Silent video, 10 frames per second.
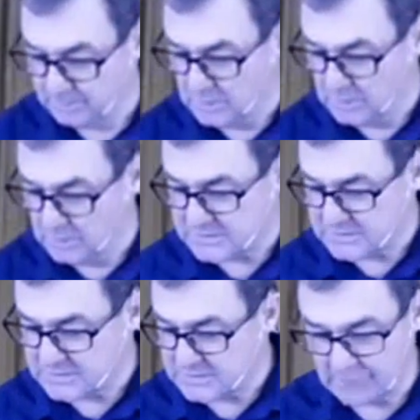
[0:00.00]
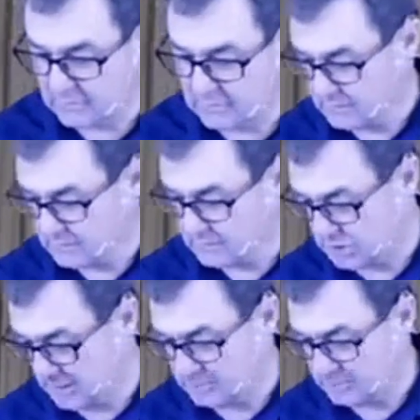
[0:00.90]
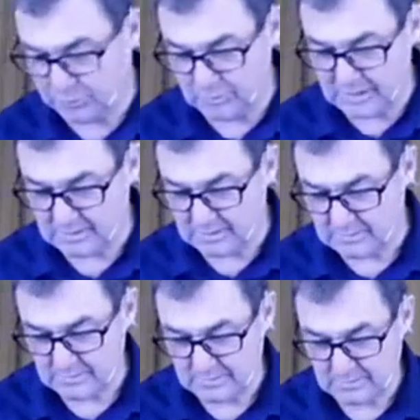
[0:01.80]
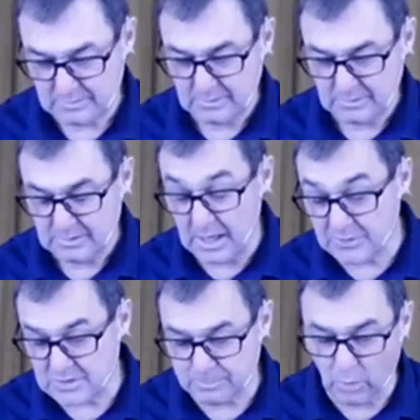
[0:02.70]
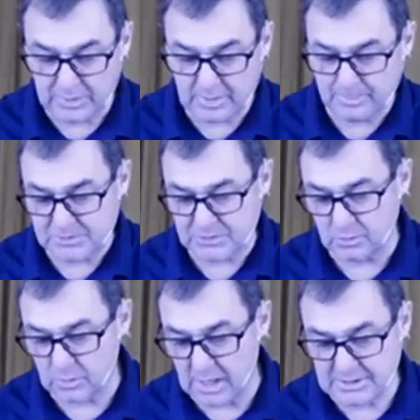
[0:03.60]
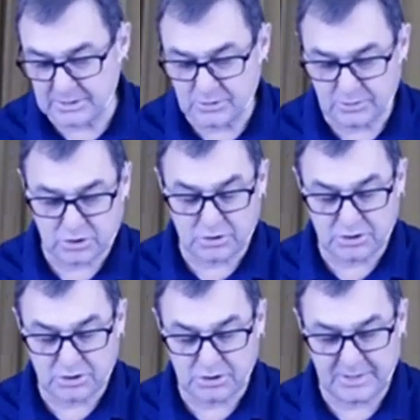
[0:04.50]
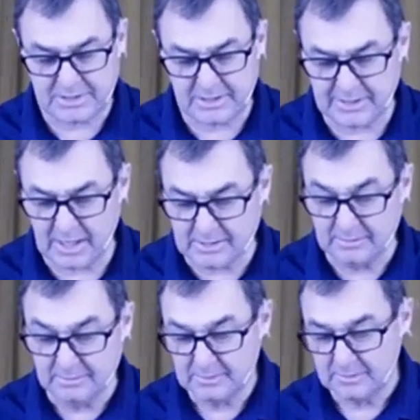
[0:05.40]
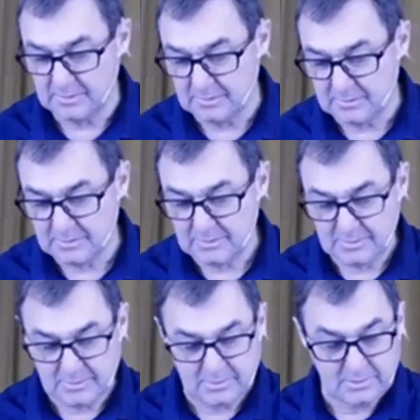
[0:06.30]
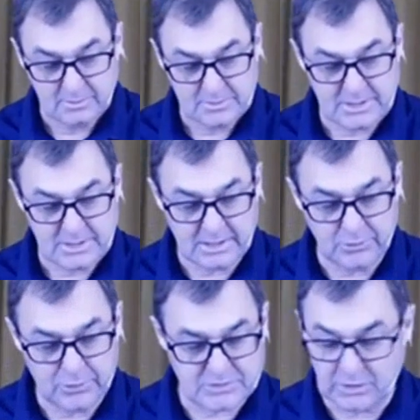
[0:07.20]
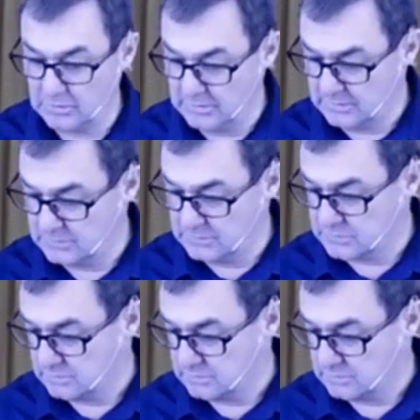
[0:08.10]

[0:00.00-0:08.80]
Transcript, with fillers: Go with me to Second Thessalonians chapter 3. Now, this is Paul the Apostle writing to the church in Thessalonica. Second Thessalonians